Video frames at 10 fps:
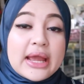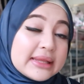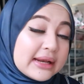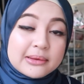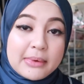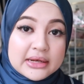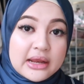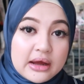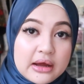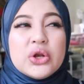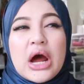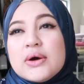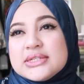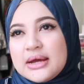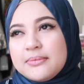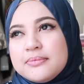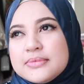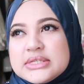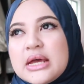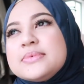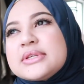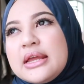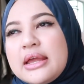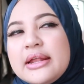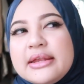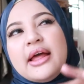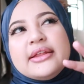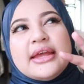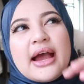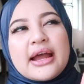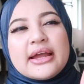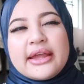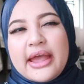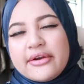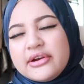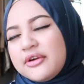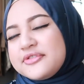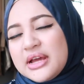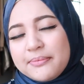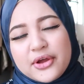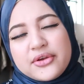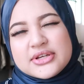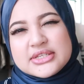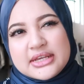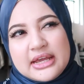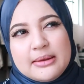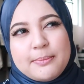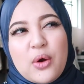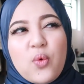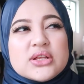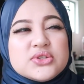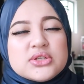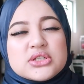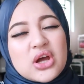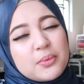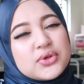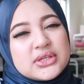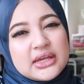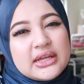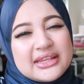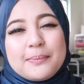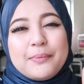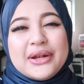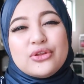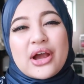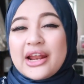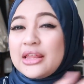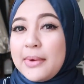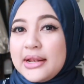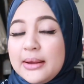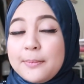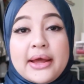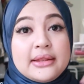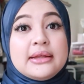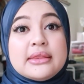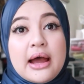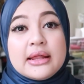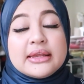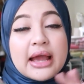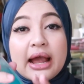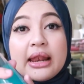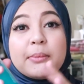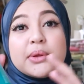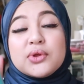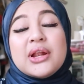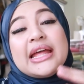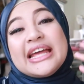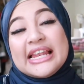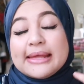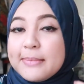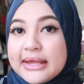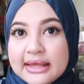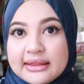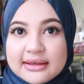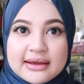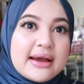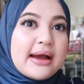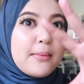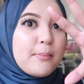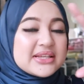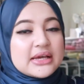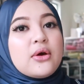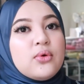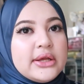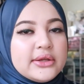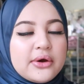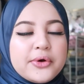and tak datang balik dah. You know how some skincare, like dia akan get rid of something on your skin. But once you stop using it, benda tu akan datang balik. But ni tak. Dia akan like, betul-betul like eliminate masalah kulit you